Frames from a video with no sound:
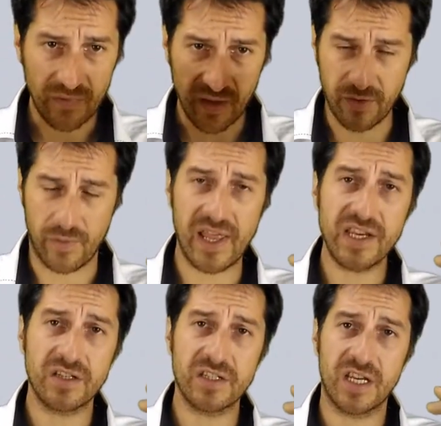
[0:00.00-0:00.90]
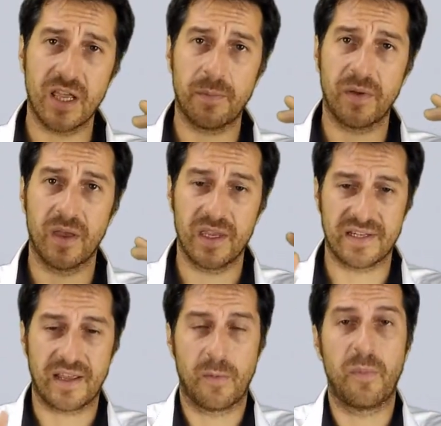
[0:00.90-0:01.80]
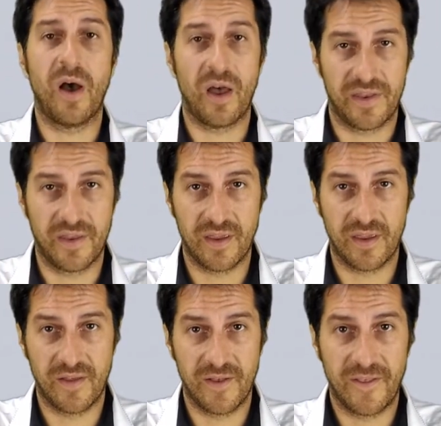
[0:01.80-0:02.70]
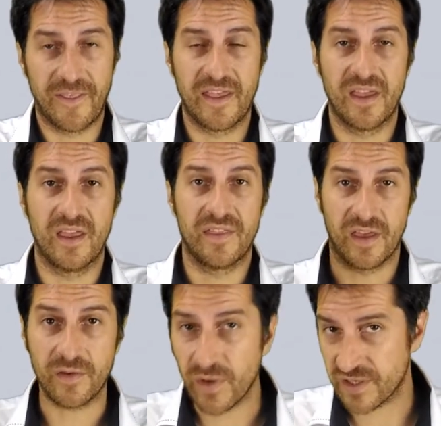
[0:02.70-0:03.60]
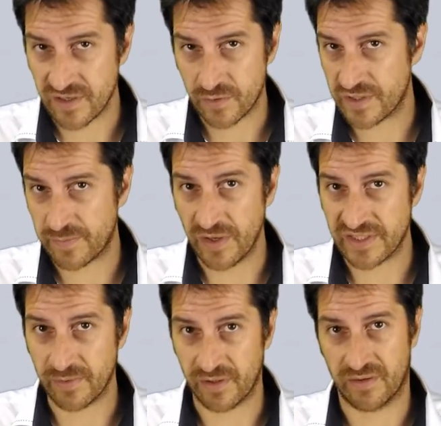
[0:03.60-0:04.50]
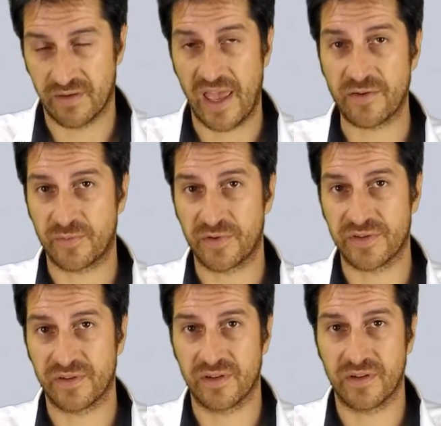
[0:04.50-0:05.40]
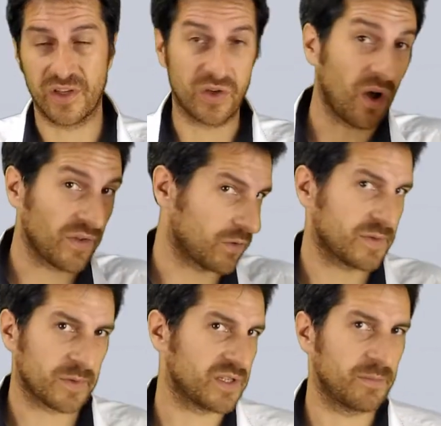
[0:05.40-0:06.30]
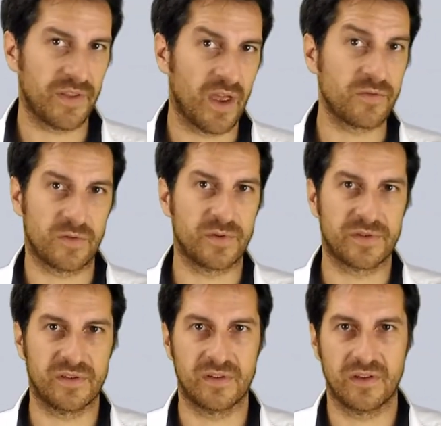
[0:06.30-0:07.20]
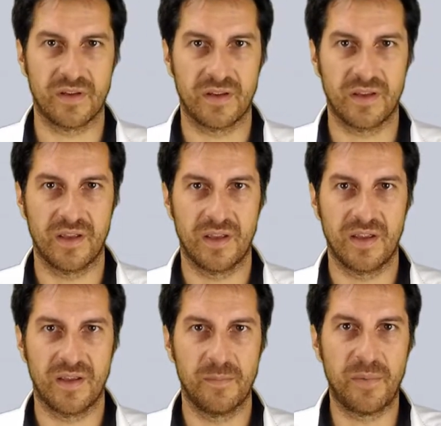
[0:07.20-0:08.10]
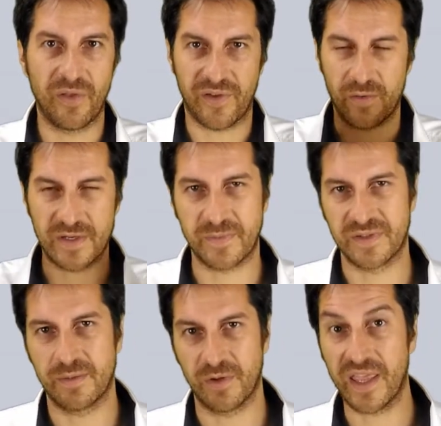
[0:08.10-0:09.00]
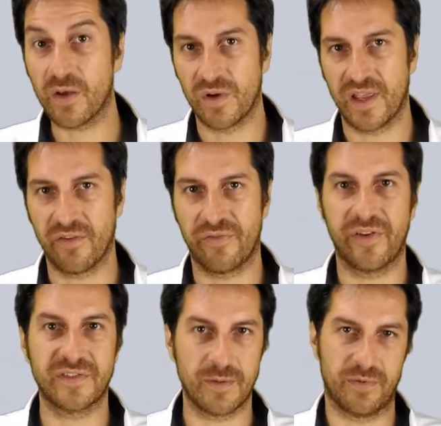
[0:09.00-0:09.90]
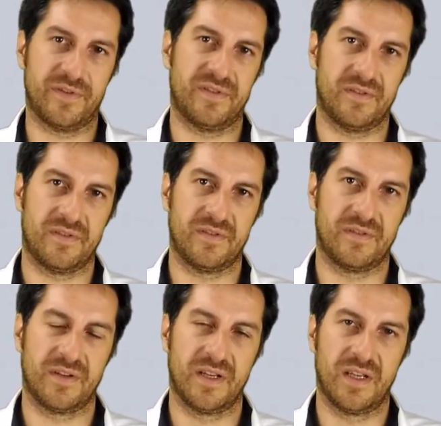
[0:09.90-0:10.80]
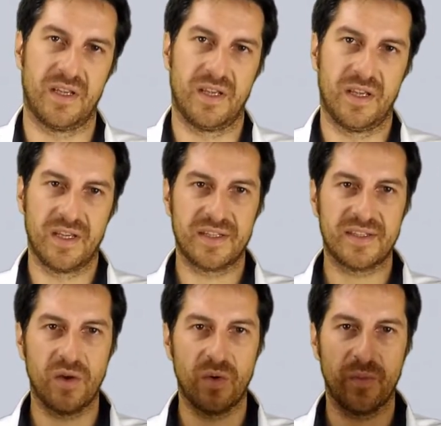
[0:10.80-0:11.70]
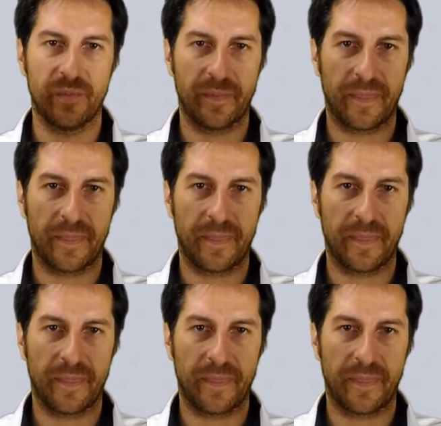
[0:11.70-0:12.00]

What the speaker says: The relationship is like a pot. The other one is not responsible 100%. You are not responsible the 100%. Both are responsible equally of 50%. So